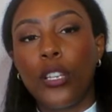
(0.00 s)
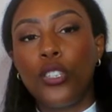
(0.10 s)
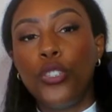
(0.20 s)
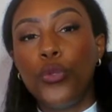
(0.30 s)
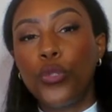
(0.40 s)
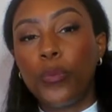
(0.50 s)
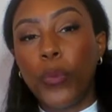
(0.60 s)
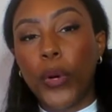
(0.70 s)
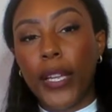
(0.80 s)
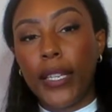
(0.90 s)

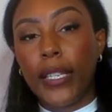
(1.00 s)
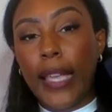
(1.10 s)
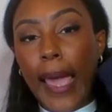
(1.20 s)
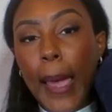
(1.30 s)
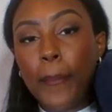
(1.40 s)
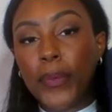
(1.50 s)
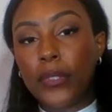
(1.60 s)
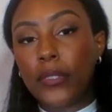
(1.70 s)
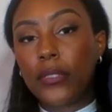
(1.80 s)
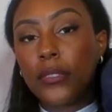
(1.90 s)
newsboy cap,
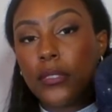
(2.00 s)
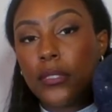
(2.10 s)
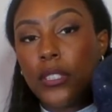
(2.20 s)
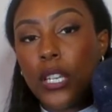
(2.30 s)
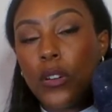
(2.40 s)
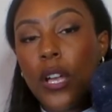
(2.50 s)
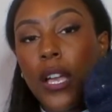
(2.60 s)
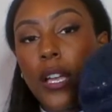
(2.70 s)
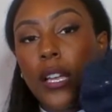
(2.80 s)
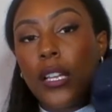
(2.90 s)
you know.
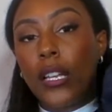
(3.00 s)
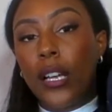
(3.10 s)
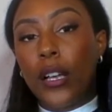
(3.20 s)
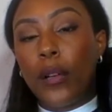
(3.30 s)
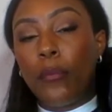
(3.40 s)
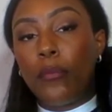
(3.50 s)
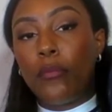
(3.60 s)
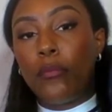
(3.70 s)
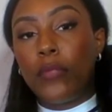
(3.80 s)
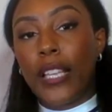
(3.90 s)

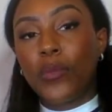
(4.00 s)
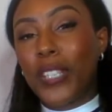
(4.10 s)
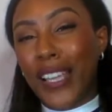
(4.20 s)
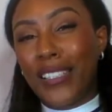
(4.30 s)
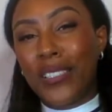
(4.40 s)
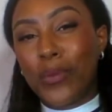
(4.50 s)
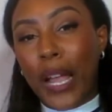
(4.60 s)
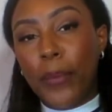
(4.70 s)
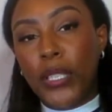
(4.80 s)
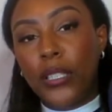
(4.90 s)
That's what, at least what
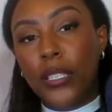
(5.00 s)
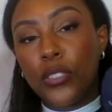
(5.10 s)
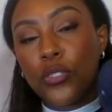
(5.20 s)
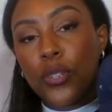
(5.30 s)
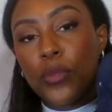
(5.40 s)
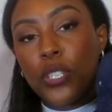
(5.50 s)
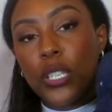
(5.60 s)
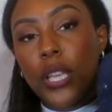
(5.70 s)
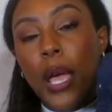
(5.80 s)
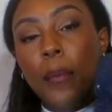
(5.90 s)
I put in the
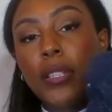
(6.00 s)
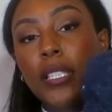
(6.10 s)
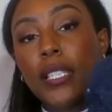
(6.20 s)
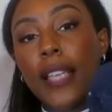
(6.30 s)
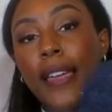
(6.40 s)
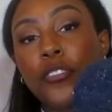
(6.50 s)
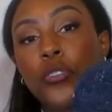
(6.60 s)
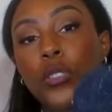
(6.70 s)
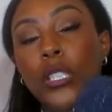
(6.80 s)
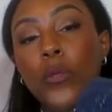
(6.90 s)
description. But this is
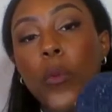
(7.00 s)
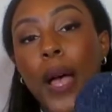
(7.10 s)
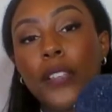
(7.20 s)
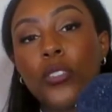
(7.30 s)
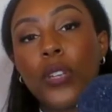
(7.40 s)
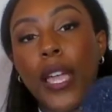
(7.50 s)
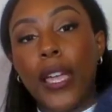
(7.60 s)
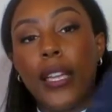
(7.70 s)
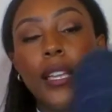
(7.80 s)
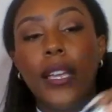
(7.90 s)
actually
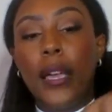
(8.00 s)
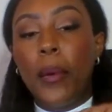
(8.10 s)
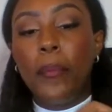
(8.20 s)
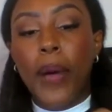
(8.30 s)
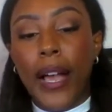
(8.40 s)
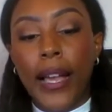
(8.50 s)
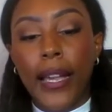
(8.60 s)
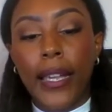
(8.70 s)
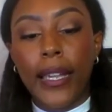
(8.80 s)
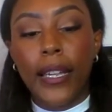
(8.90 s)
Y2K
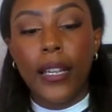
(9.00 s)
by